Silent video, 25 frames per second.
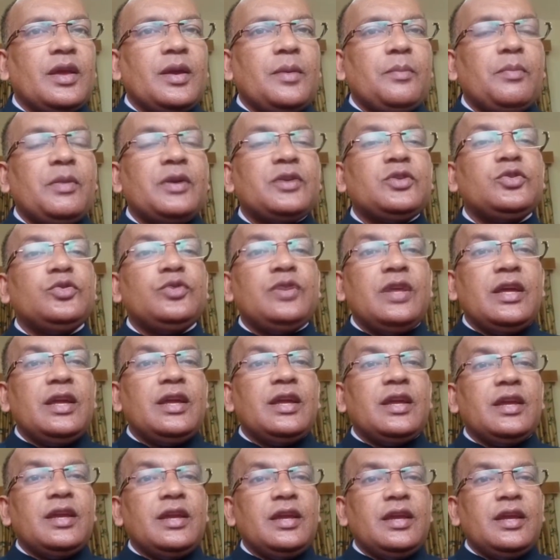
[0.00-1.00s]
But
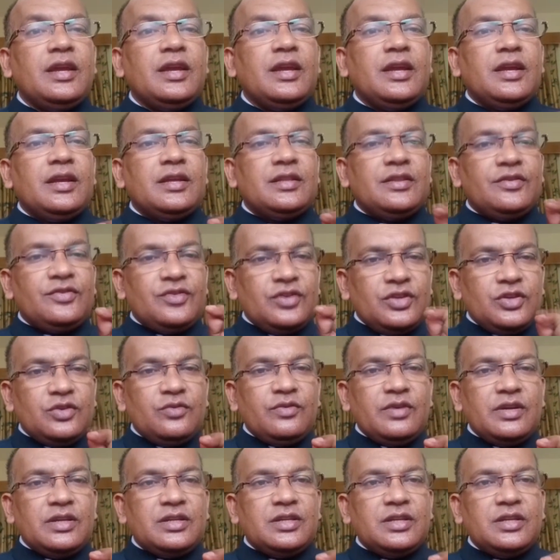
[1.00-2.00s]
today, the
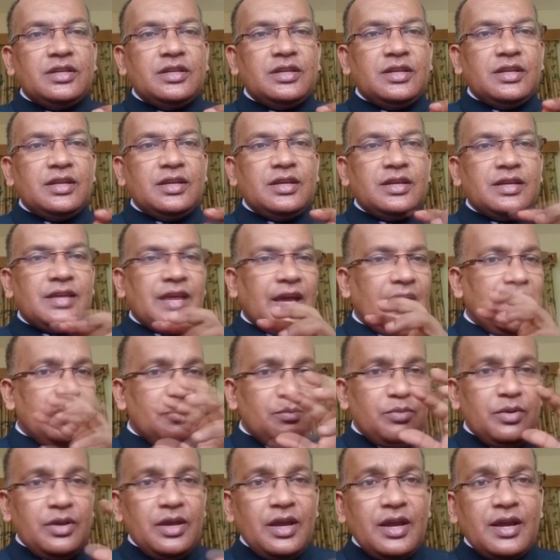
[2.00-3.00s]
situation
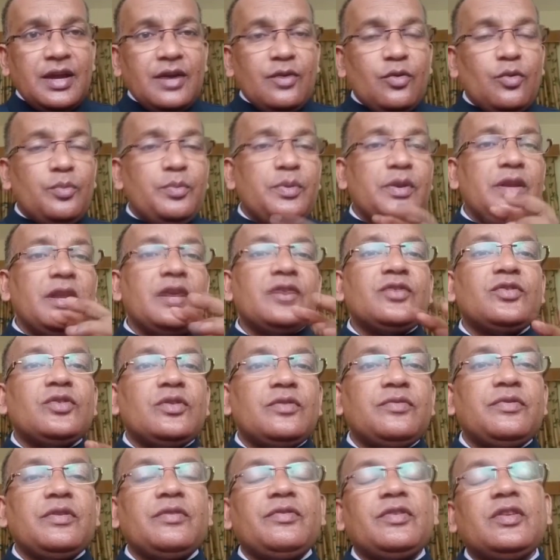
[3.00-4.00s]
can be a combination
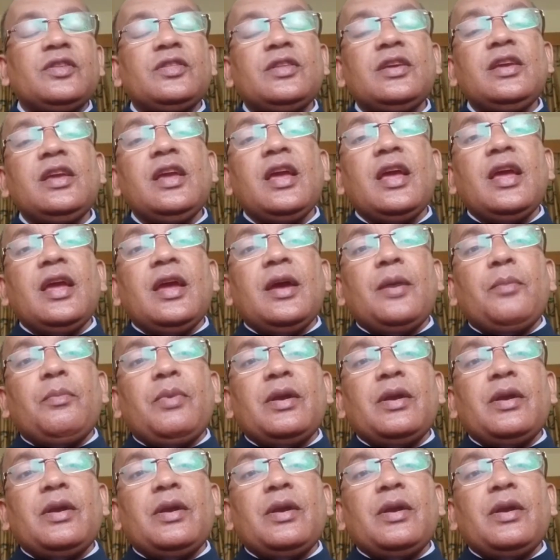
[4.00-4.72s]
of everything,